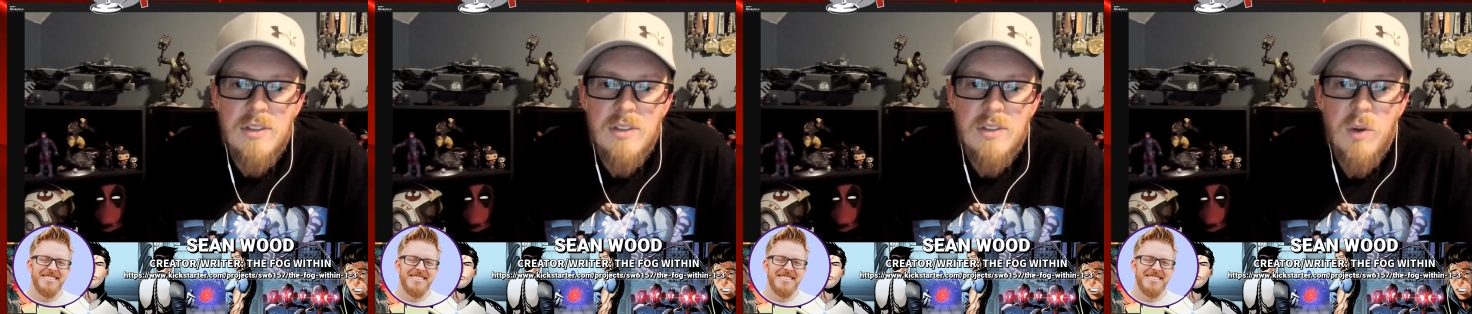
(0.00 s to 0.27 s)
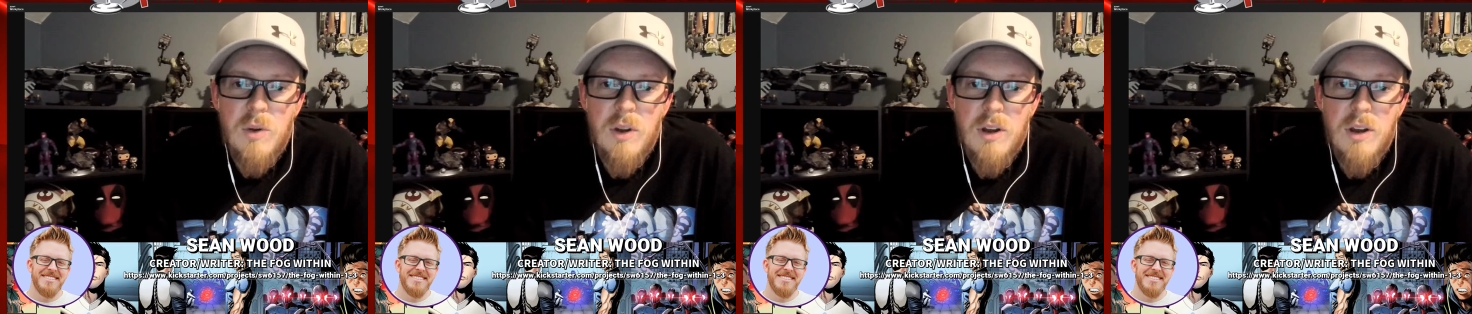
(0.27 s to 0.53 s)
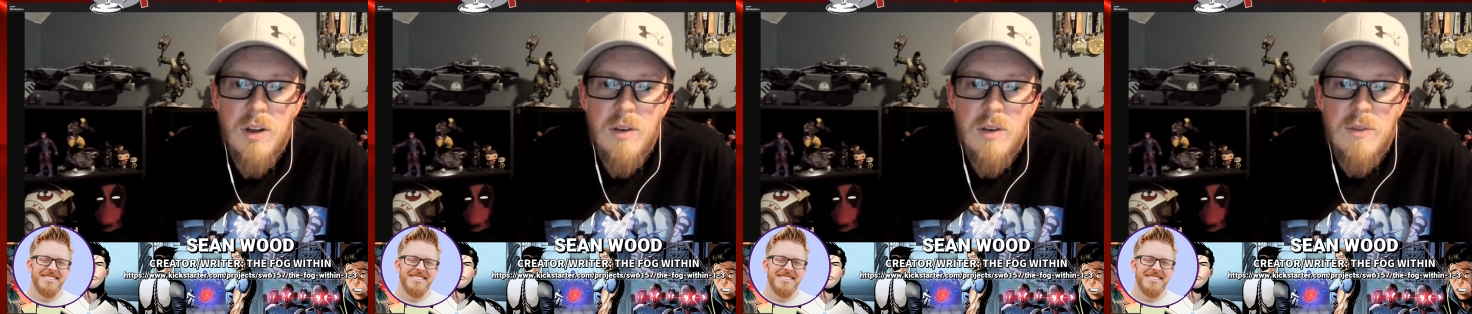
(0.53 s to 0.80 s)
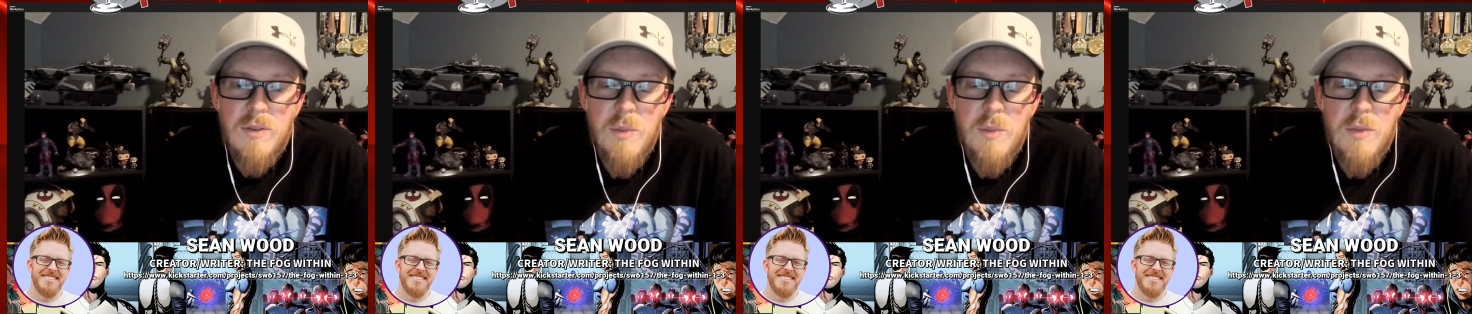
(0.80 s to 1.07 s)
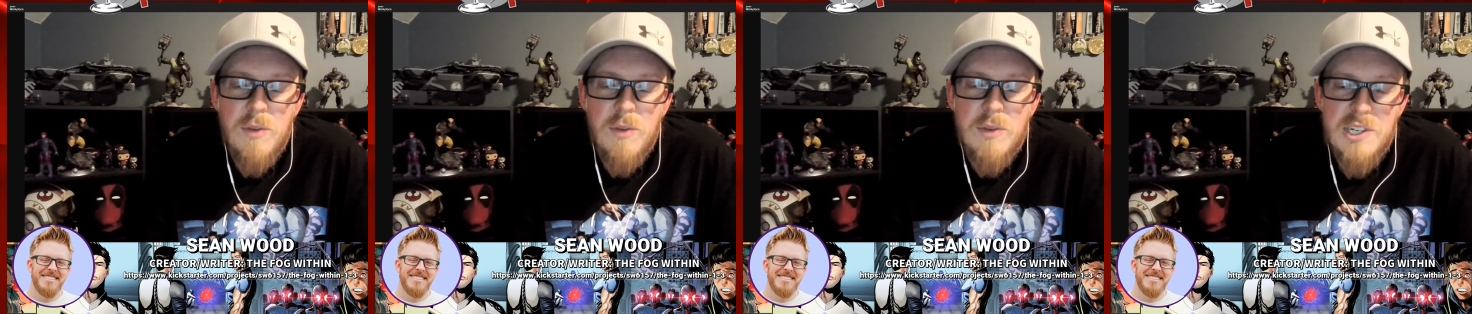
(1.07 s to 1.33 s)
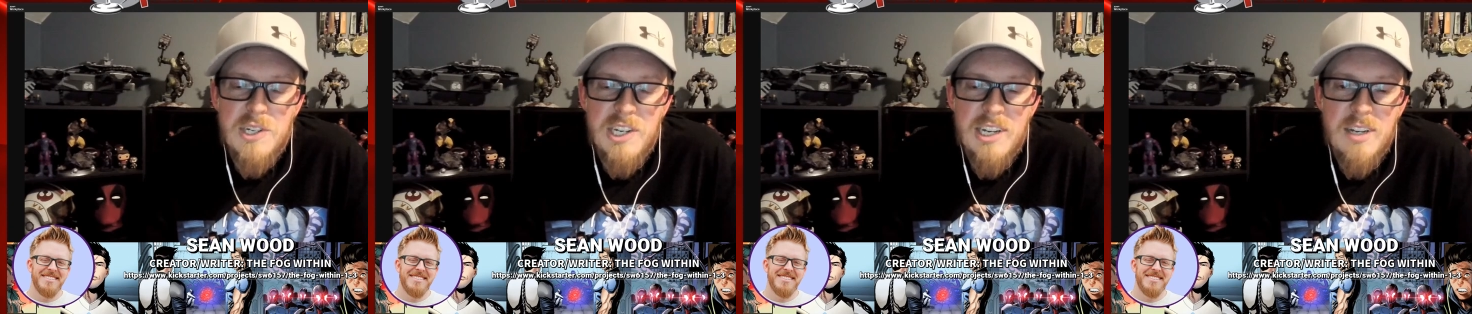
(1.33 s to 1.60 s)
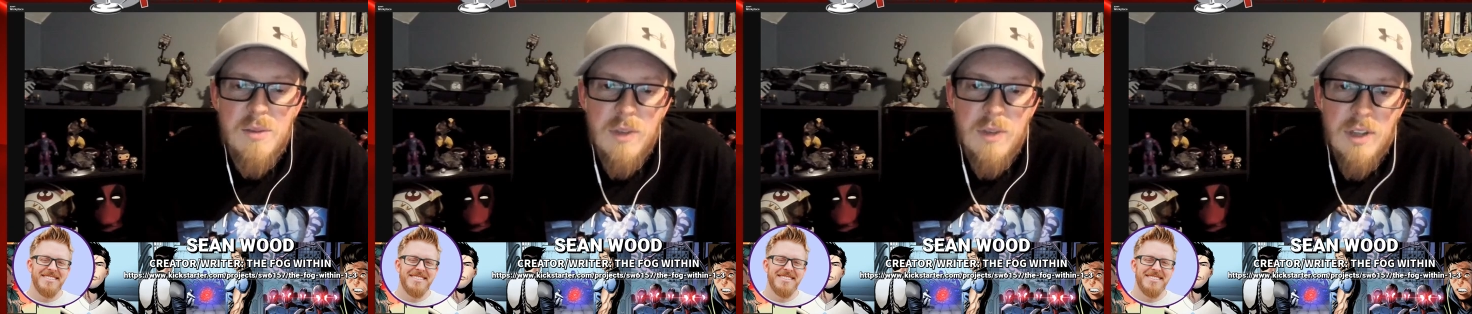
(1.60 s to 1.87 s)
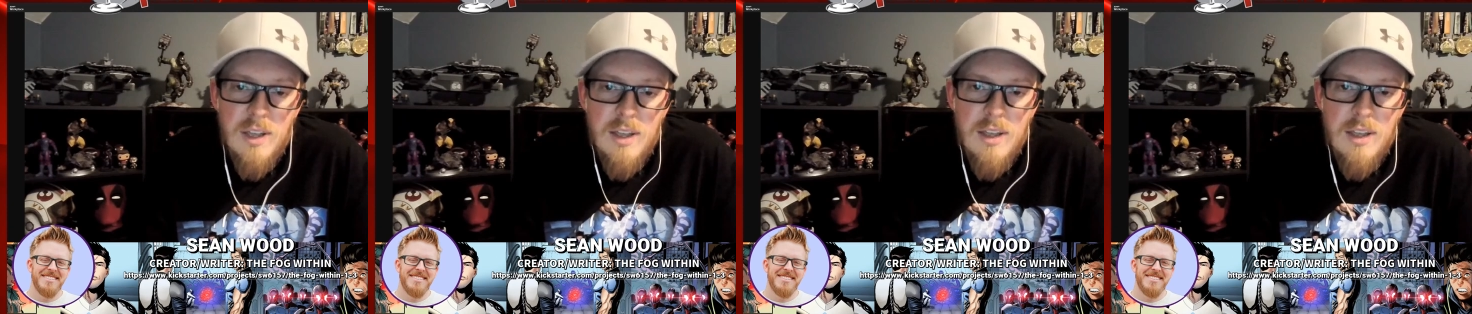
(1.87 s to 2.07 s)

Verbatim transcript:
Speaker 1: that's going on from the regime